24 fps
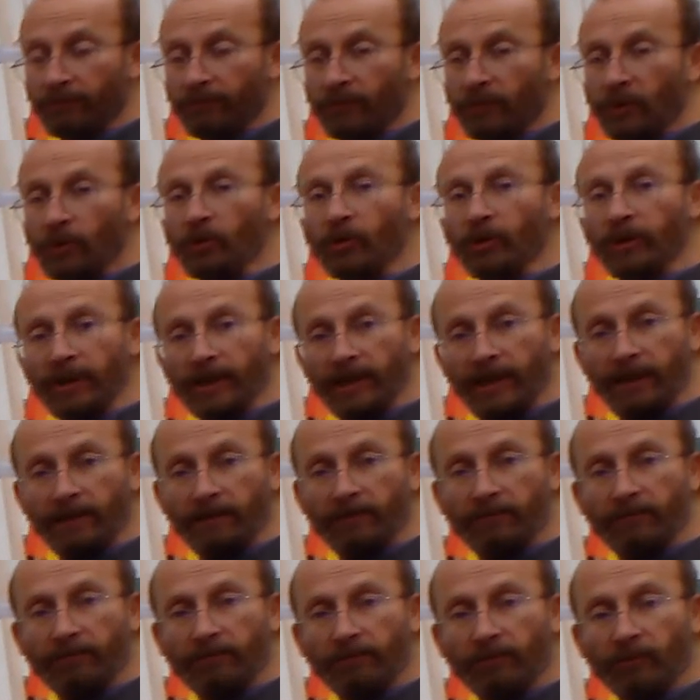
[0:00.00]
you
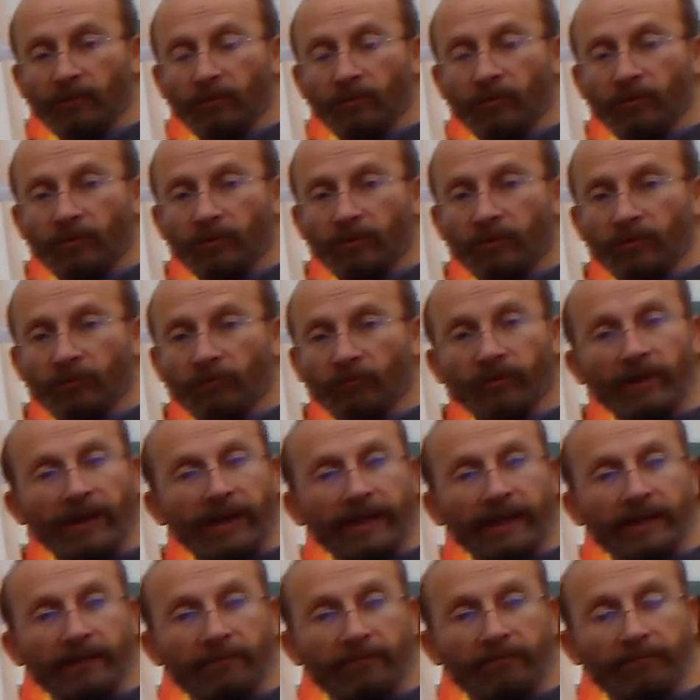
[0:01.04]
can rig
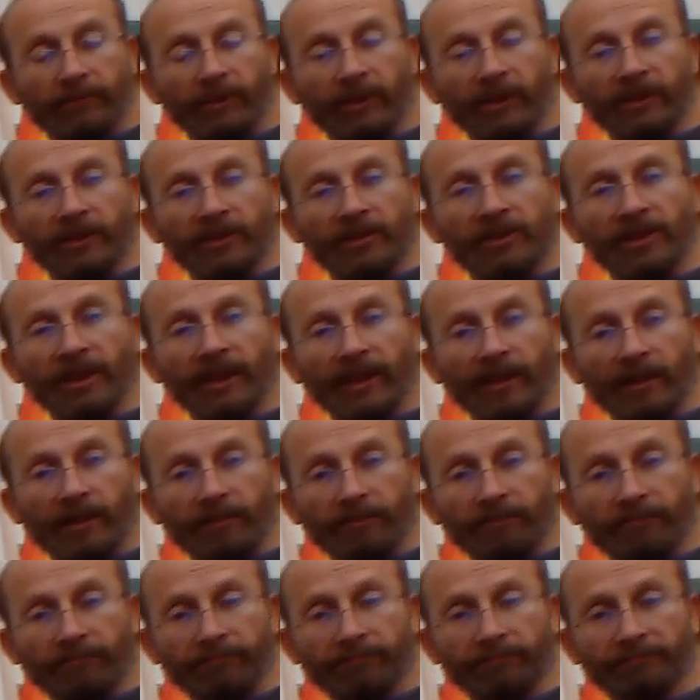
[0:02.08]
it, you can set it up.
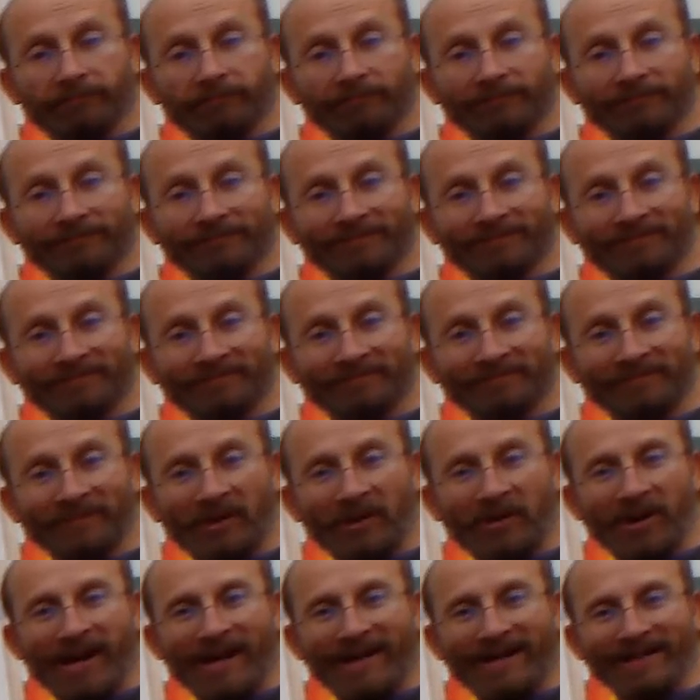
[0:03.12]
All
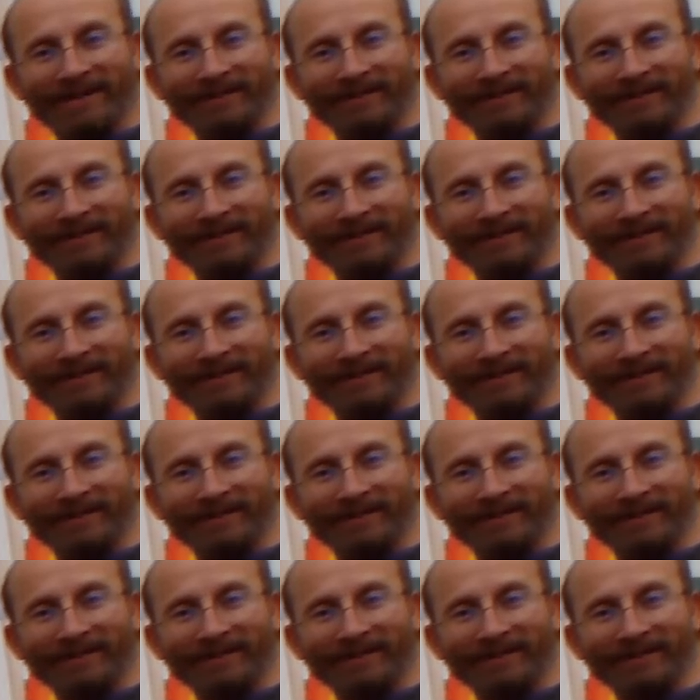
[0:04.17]
right,